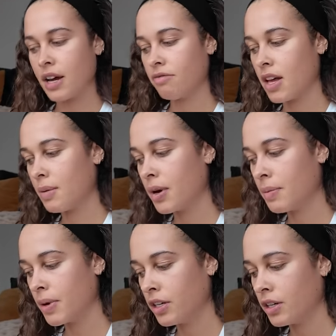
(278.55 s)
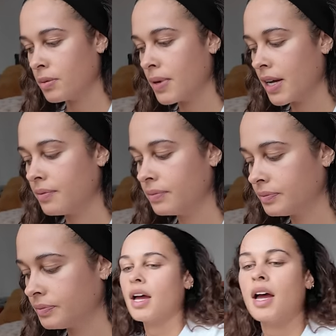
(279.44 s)
have that by my yoga mat.
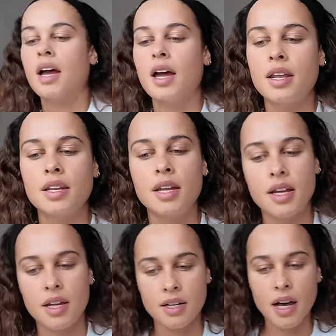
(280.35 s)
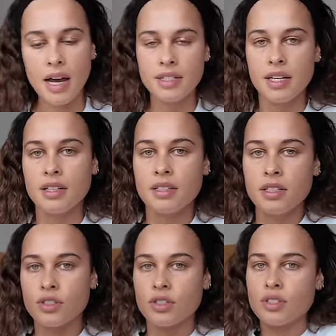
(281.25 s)
And then I tend
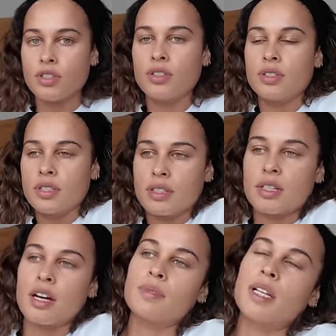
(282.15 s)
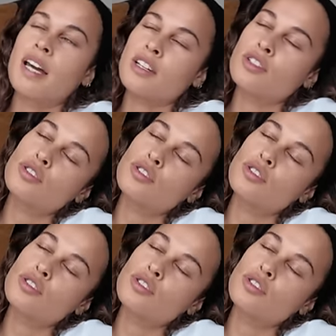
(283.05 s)
to just use this time to like